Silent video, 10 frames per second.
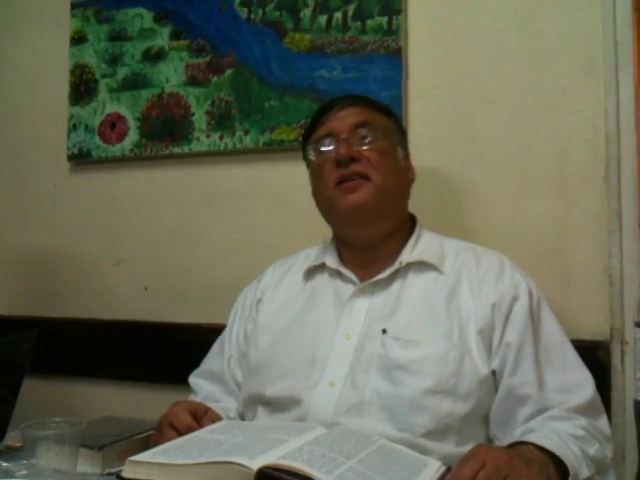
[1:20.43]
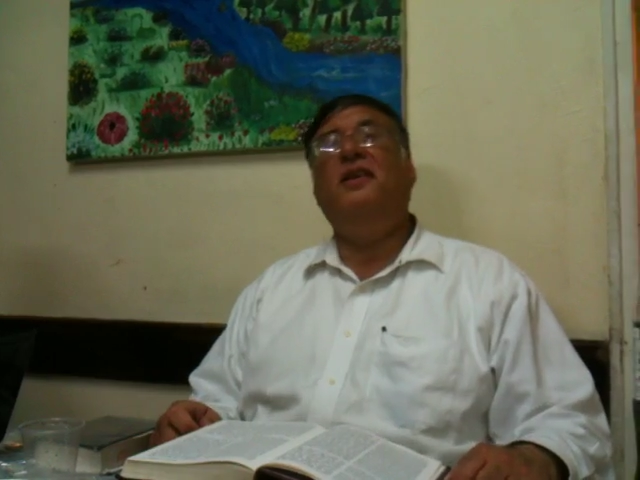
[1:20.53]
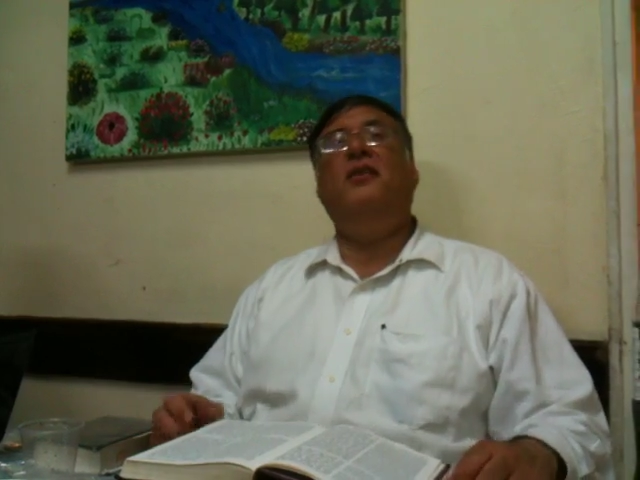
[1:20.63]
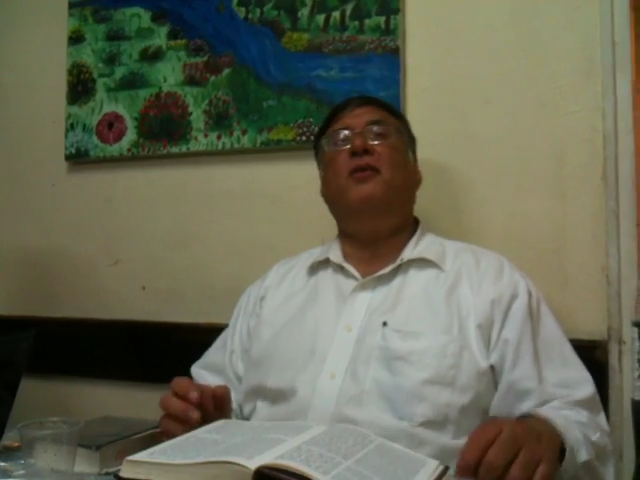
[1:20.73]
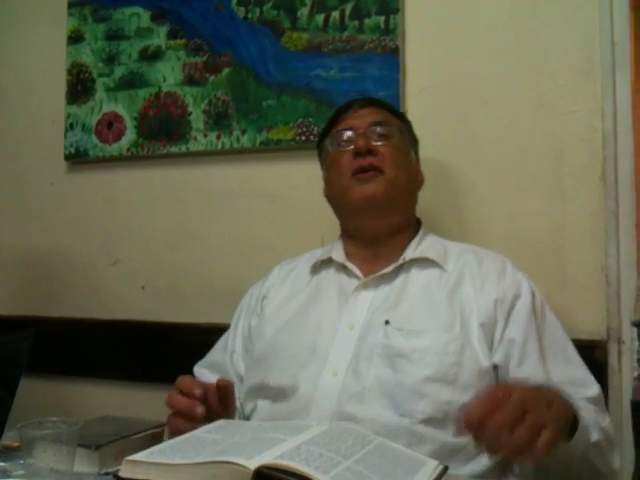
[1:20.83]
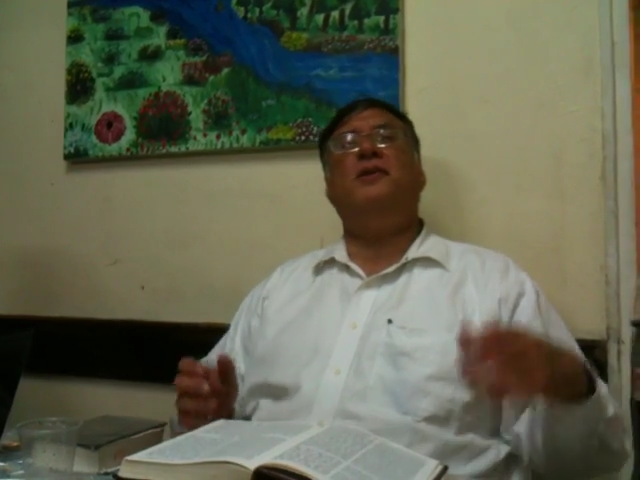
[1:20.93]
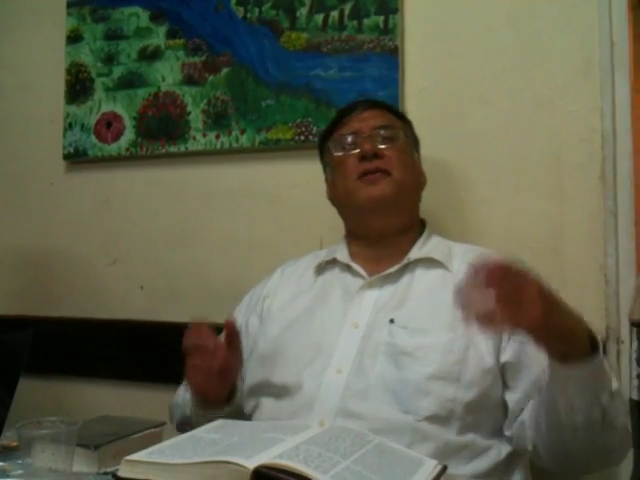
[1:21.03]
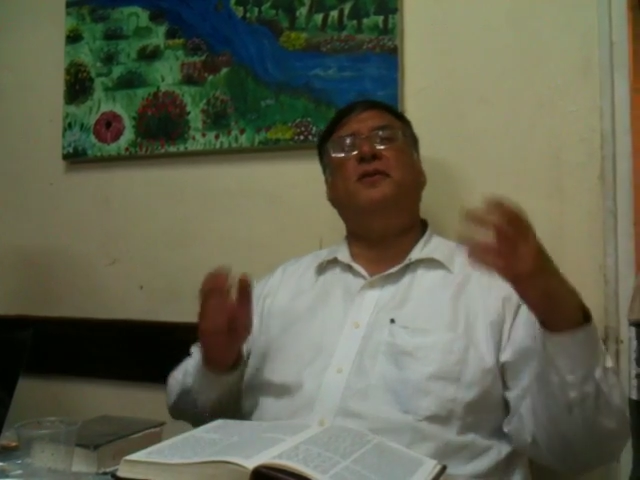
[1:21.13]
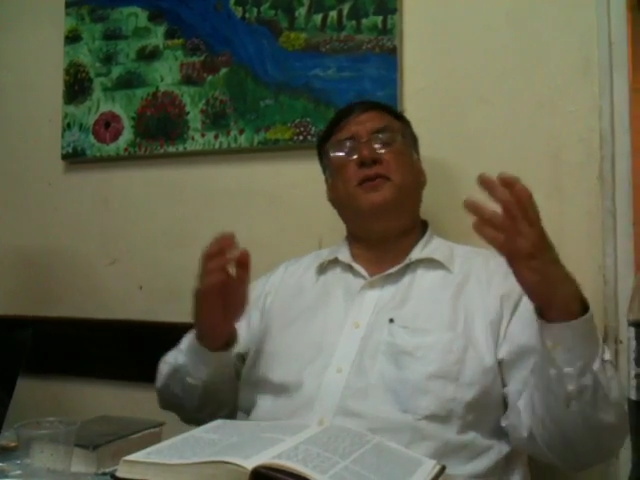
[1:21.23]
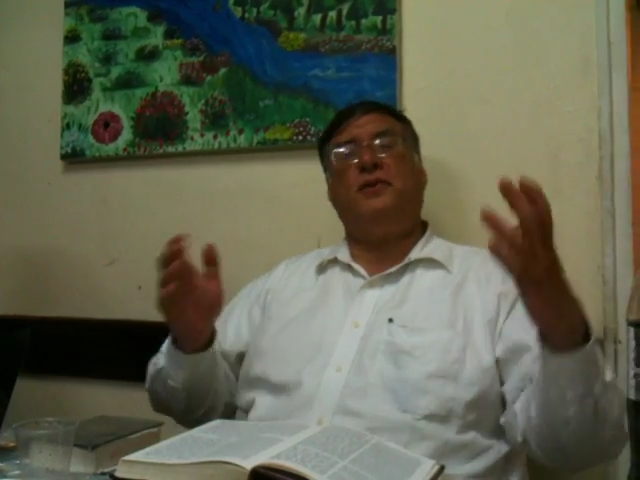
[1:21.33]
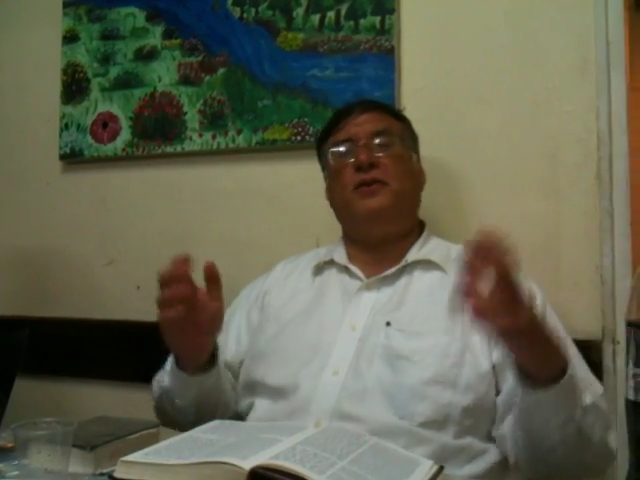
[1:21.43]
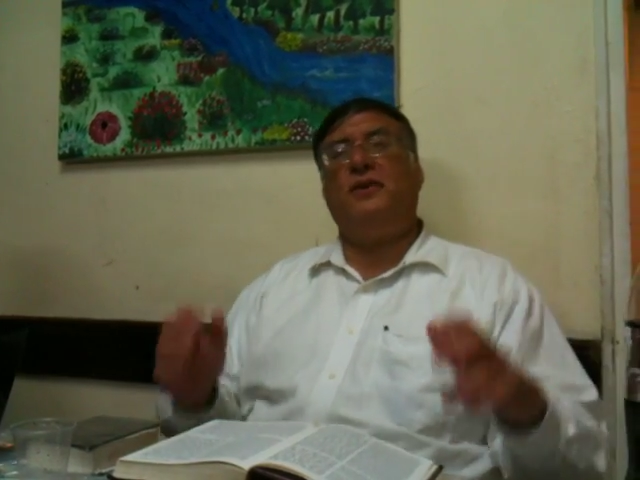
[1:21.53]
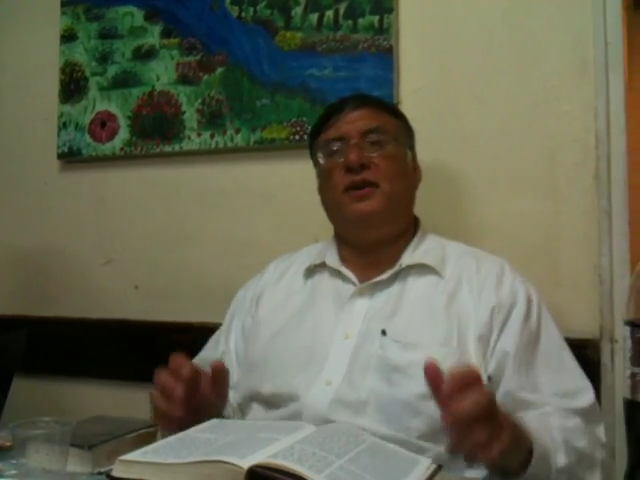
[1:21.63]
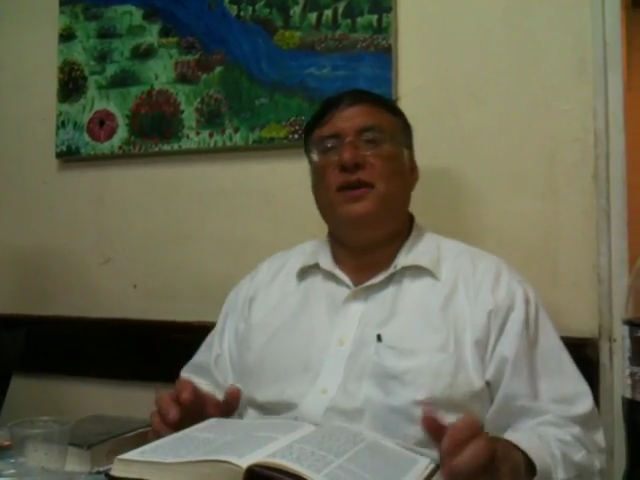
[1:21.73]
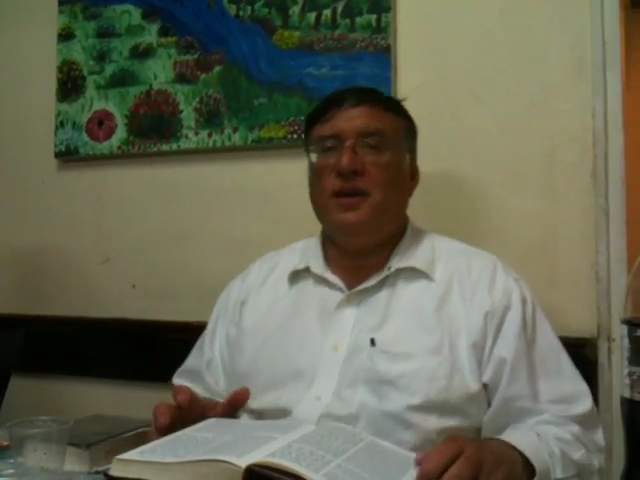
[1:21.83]
the glorious future
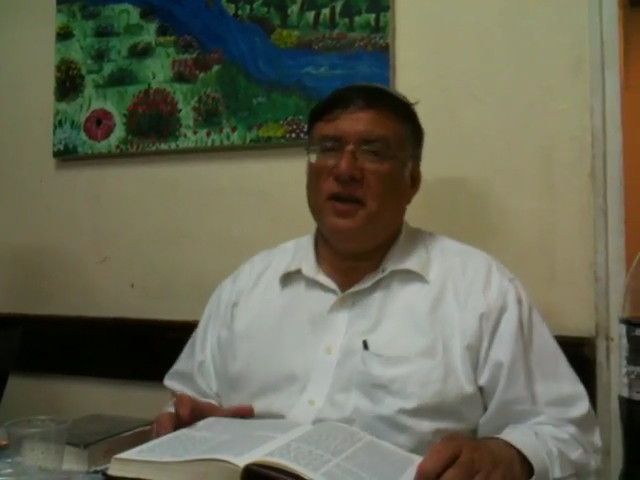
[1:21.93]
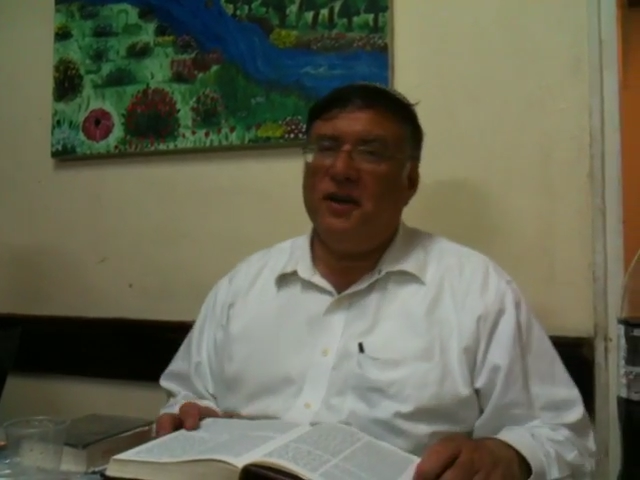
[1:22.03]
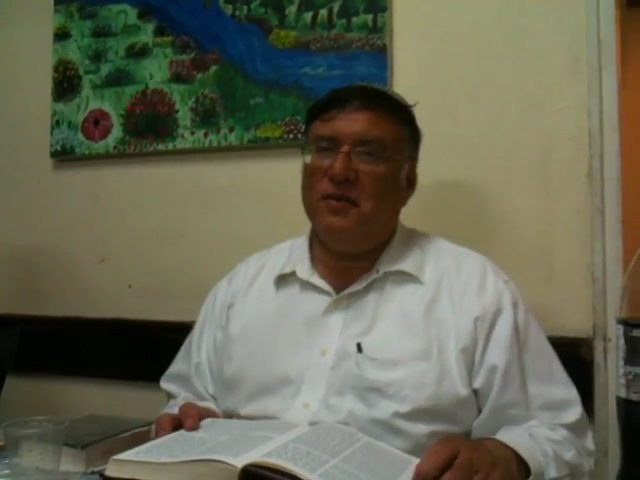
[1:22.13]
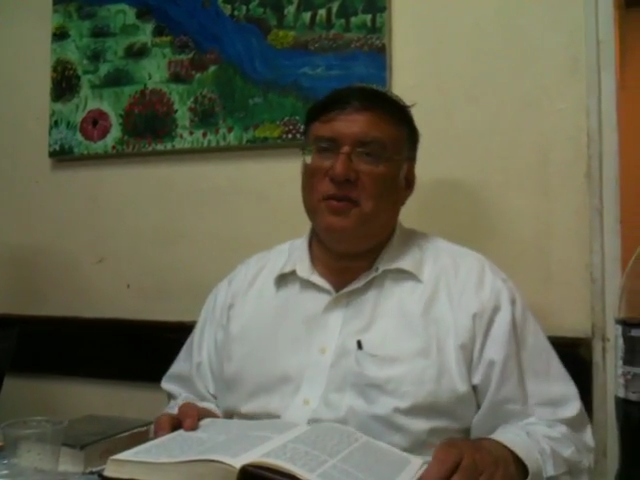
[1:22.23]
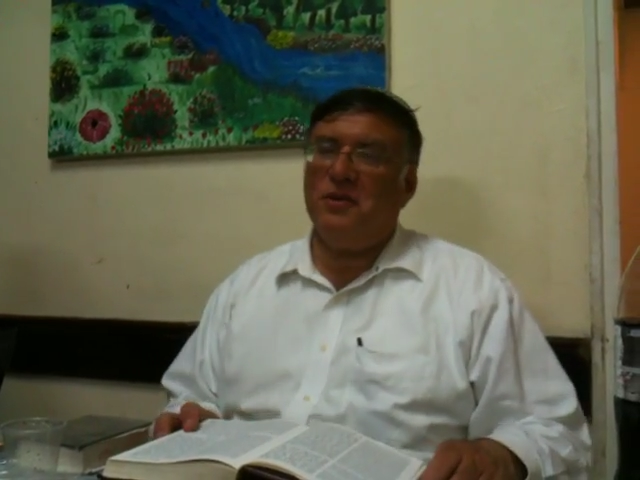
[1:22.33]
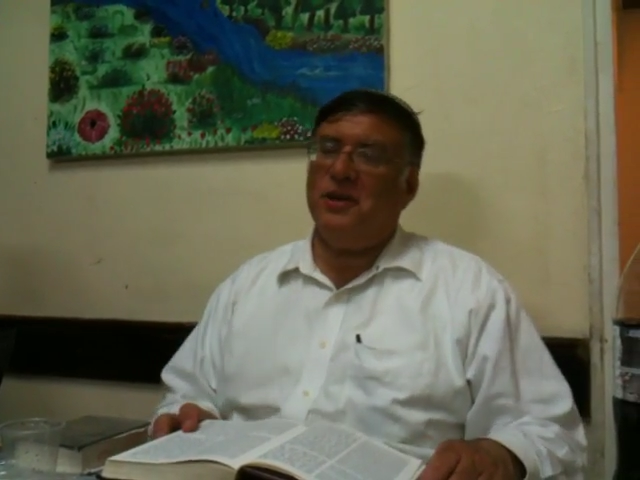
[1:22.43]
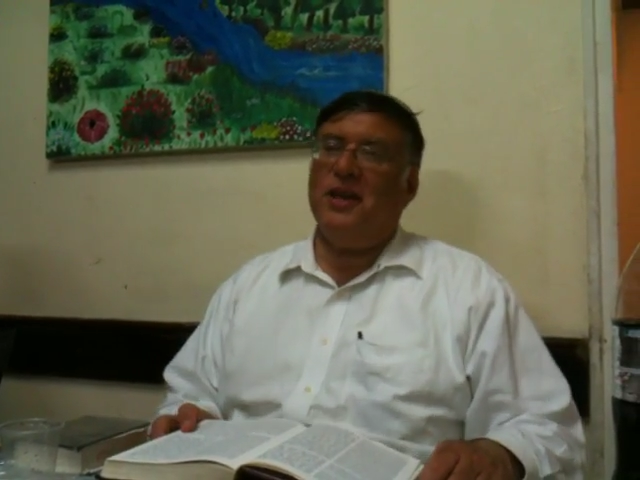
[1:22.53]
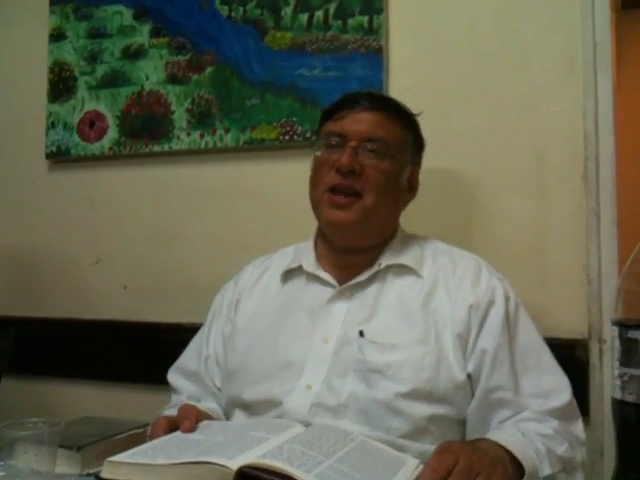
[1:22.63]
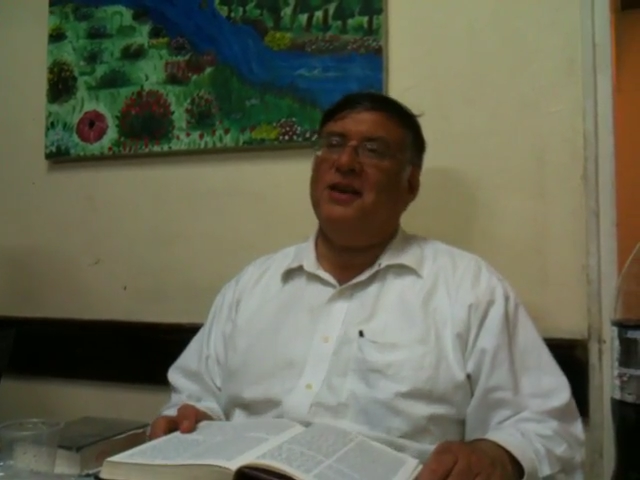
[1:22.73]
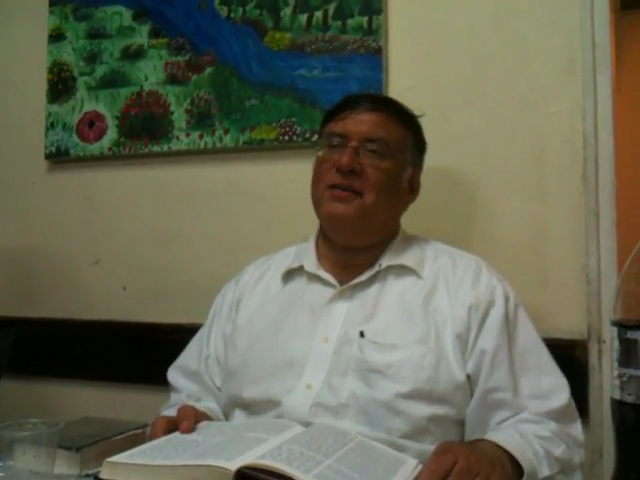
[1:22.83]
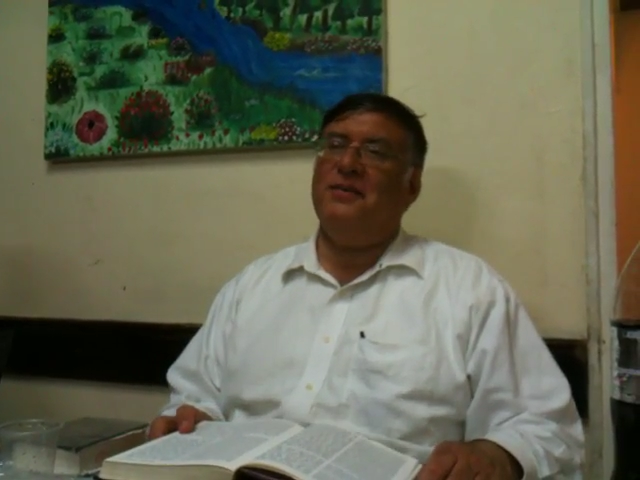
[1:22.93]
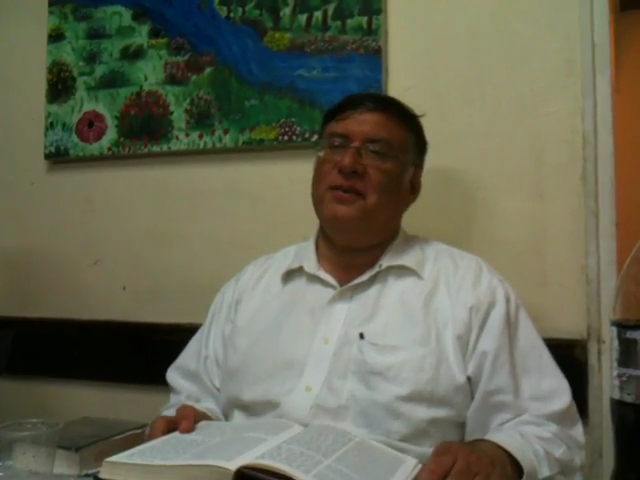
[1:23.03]
of Yerushalayim.